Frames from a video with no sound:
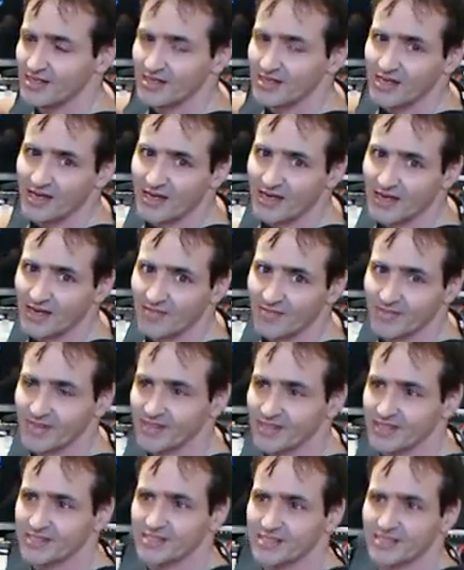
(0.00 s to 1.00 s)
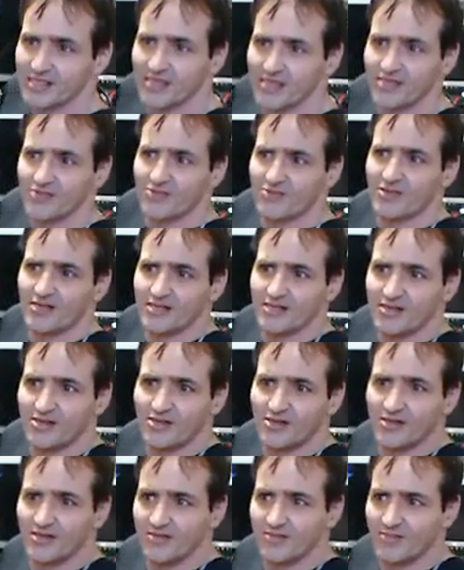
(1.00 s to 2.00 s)
And there's another one
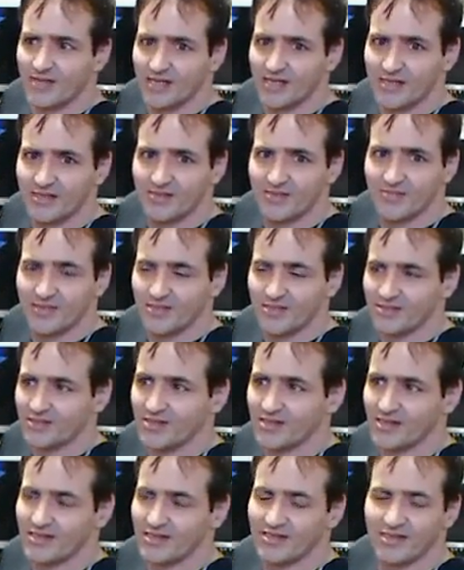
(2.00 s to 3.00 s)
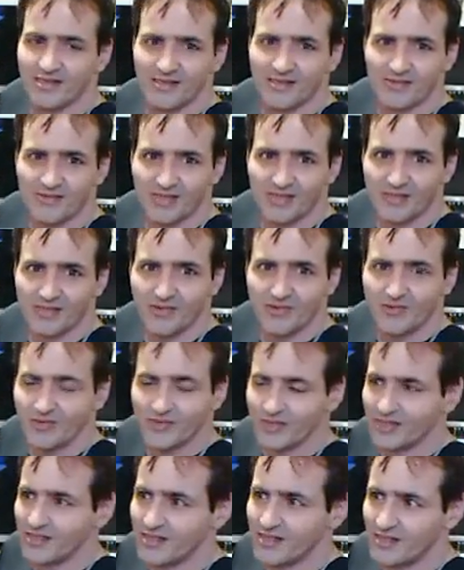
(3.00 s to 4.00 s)
on my other build. I can't really move
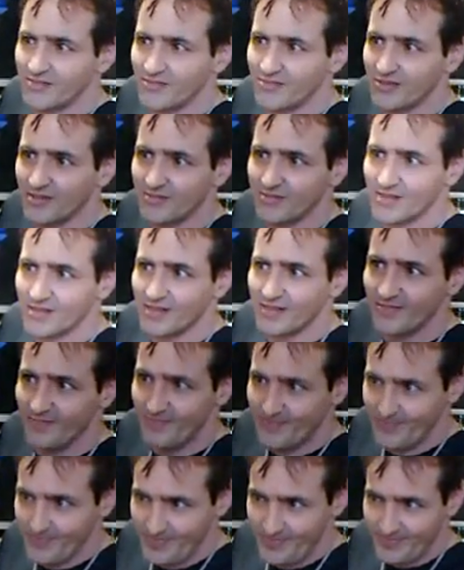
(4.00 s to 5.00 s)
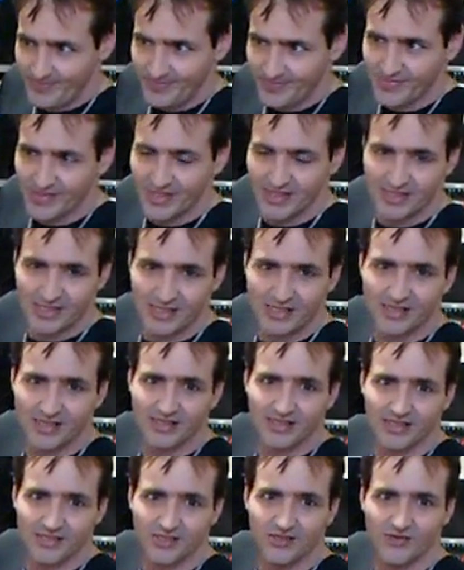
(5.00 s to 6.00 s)
the camera, but there's
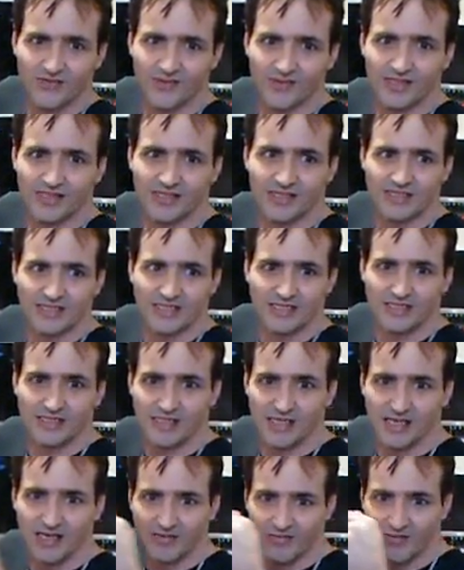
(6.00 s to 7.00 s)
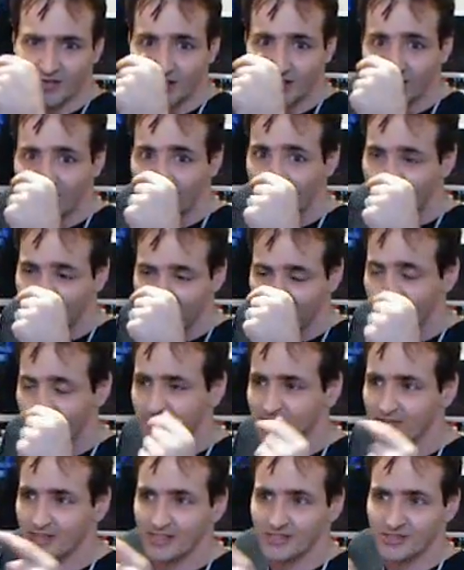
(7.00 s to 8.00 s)
another 250 CTR running on another
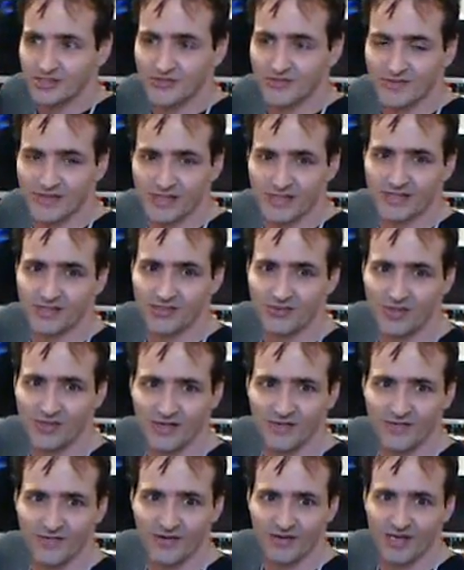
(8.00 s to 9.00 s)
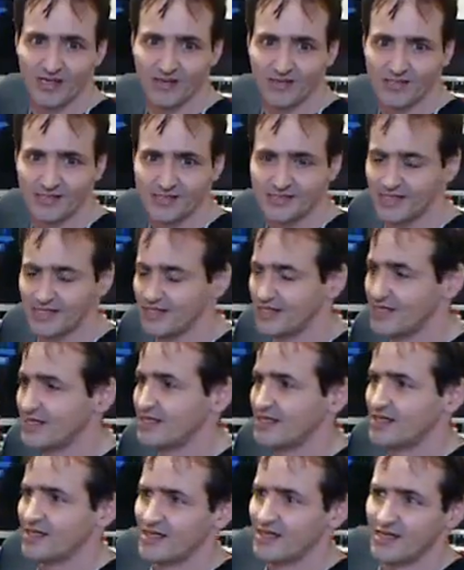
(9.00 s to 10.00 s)
bench over here, 24 hours
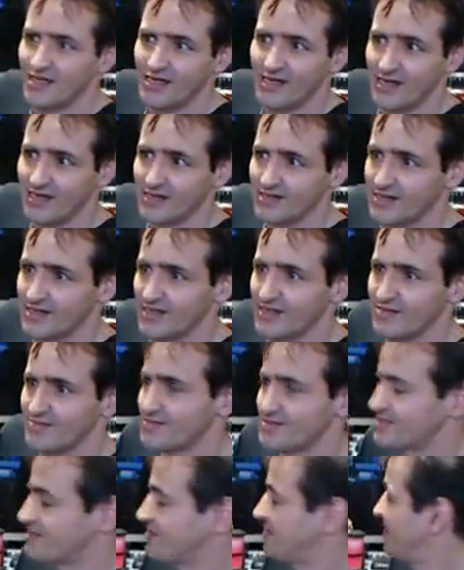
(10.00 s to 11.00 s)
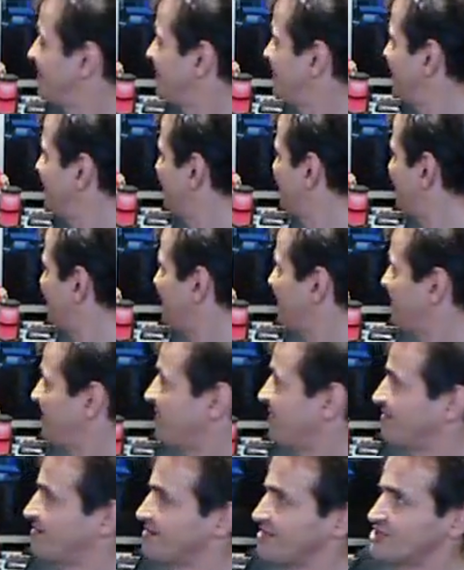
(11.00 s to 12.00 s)
at high temps.
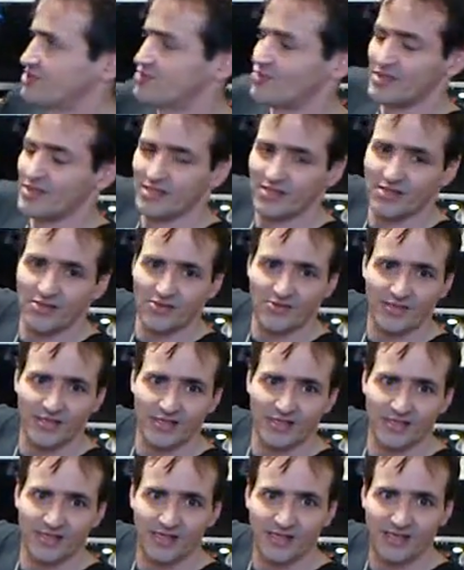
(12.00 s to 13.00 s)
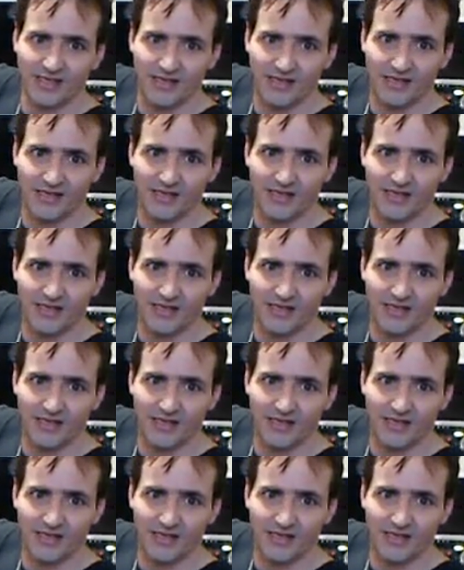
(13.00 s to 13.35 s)
And there's one going in here.